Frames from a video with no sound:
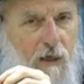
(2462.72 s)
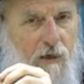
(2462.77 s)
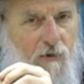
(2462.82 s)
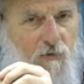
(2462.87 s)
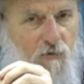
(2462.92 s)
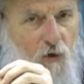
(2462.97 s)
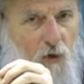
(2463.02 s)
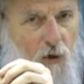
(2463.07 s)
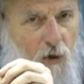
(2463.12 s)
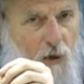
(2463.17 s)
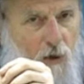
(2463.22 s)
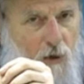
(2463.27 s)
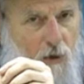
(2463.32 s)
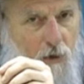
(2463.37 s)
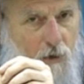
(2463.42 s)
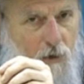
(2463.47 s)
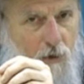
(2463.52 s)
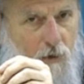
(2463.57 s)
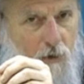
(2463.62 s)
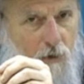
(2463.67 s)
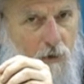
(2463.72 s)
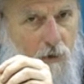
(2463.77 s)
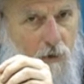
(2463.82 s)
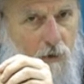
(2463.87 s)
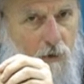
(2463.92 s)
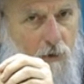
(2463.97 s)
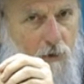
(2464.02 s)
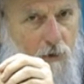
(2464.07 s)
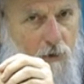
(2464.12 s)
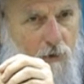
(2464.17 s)
evil.
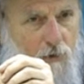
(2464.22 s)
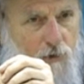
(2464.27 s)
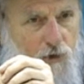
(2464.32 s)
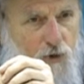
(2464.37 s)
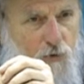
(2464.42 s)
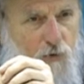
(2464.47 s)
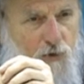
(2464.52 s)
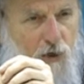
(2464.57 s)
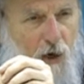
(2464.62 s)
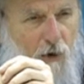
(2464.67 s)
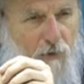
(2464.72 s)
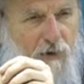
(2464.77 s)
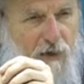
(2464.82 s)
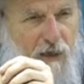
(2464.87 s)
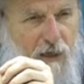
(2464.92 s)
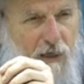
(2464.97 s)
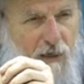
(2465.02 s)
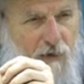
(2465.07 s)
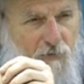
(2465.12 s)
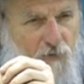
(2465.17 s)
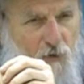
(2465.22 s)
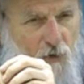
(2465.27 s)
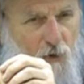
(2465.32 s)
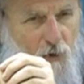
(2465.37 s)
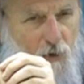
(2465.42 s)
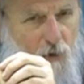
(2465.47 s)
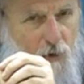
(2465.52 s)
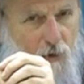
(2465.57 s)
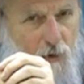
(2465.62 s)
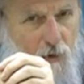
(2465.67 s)
Jews are evil.
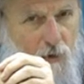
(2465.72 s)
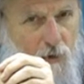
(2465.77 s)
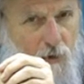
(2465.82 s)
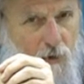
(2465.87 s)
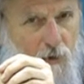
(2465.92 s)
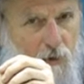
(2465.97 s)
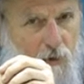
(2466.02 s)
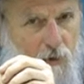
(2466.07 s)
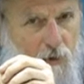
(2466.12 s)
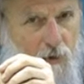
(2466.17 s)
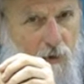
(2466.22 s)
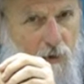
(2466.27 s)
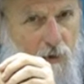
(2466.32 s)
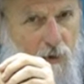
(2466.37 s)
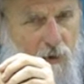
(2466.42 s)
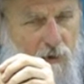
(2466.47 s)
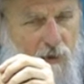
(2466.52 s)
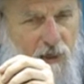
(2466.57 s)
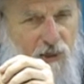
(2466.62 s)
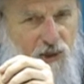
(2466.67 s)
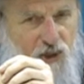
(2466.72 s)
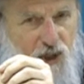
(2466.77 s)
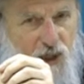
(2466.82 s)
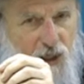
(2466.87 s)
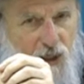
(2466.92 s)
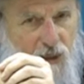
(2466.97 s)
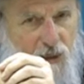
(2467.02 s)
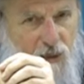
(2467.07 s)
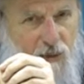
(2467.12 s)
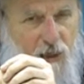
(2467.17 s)
They
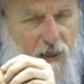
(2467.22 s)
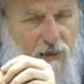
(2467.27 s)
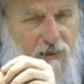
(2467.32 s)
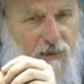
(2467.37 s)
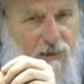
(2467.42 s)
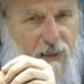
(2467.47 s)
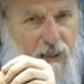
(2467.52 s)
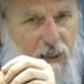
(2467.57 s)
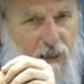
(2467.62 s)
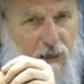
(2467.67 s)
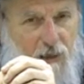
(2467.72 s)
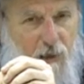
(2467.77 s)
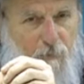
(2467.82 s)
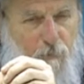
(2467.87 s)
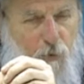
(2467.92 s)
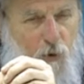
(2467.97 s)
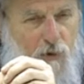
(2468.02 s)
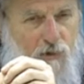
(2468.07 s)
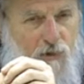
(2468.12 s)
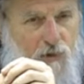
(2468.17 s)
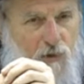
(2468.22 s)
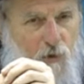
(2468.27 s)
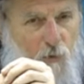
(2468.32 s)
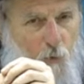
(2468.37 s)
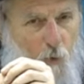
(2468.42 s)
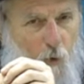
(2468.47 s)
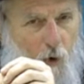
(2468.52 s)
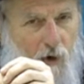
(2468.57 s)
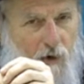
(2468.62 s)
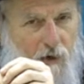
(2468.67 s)
cheat, they steal, they poison the
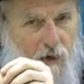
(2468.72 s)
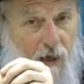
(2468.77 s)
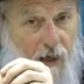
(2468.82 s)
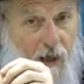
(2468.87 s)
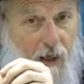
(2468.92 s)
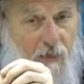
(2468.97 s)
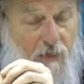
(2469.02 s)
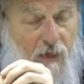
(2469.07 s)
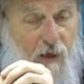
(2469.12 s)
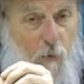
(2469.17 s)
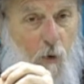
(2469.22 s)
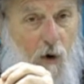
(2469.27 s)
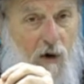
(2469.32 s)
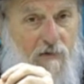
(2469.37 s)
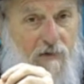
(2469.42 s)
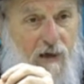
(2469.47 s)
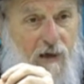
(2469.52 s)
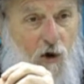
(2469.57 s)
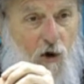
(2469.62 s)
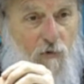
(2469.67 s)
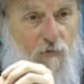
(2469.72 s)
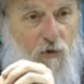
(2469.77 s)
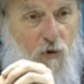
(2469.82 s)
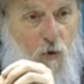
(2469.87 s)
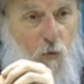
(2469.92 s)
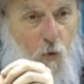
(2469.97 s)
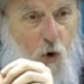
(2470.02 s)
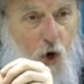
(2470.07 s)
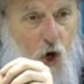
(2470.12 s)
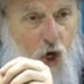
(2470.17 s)
water, they want to take over
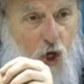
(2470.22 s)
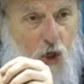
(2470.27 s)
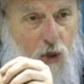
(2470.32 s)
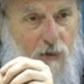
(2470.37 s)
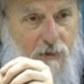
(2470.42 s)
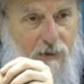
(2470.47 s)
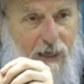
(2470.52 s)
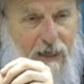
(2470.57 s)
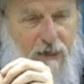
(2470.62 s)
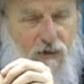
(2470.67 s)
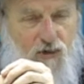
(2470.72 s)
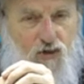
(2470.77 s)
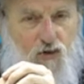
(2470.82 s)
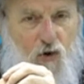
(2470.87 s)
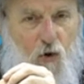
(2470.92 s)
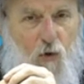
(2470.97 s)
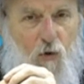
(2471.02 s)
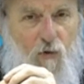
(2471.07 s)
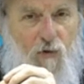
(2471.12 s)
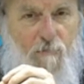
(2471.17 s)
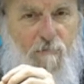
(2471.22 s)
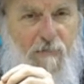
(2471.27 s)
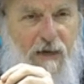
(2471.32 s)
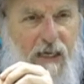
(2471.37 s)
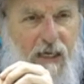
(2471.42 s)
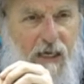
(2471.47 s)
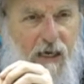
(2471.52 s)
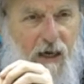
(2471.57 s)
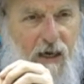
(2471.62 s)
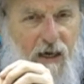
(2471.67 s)
the world, they control the
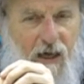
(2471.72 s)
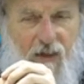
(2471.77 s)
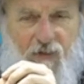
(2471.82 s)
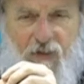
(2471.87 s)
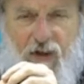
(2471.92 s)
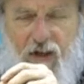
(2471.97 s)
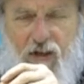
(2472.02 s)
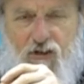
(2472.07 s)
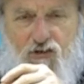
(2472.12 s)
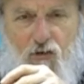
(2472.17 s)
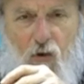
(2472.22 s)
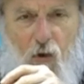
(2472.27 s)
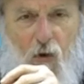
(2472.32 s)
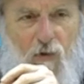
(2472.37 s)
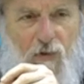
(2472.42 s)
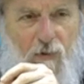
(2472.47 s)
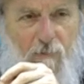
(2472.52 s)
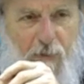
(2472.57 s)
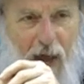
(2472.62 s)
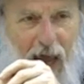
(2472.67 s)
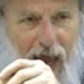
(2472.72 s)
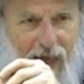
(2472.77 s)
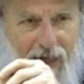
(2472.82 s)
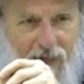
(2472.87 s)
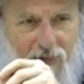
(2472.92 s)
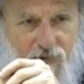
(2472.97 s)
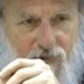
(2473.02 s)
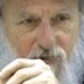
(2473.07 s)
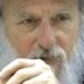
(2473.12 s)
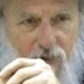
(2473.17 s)
media, they control the
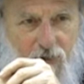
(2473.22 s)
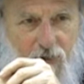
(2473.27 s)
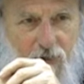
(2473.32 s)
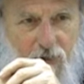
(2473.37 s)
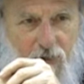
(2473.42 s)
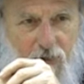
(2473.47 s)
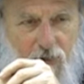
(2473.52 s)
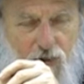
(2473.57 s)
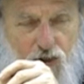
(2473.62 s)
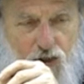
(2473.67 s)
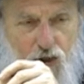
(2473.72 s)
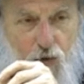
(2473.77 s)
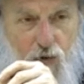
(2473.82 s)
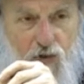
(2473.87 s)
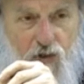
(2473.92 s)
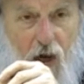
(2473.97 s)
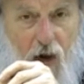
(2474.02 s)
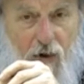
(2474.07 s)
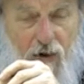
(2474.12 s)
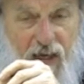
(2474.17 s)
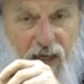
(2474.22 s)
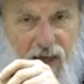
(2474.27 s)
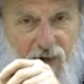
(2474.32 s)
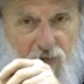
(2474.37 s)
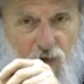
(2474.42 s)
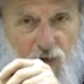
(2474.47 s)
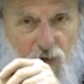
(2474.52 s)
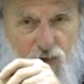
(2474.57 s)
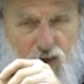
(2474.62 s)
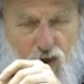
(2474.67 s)
banks. Jews are
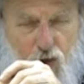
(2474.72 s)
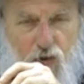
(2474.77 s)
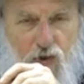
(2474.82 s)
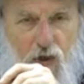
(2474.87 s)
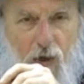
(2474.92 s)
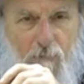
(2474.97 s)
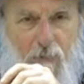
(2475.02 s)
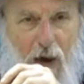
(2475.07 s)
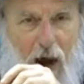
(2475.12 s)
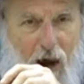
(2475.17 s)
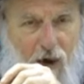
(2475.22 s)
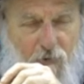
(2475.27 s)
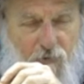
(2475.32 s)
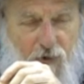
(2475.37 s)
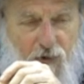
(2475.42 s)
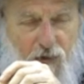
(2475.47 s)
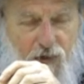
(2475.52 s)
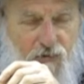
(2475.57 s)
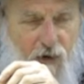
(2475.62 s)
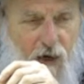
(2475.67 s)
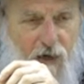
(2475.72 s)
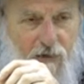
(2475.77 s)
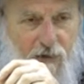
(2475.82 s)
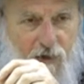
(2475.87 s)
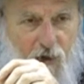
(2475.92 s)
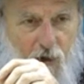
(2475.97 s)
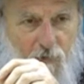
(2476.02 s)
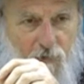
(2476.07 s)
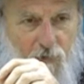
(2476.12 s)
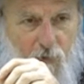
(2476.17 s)
evil, Jews are powerful, and they're trying to
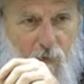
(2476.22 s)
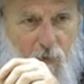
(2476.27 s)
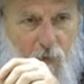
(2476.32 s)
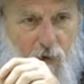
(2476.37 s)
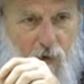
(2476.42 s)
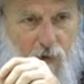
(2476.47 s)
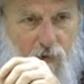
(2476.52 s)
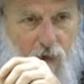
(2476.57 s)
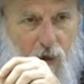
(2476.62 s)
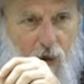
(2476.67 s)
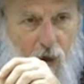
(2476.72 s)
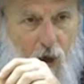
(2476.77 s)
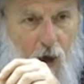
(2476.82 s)
take over the world.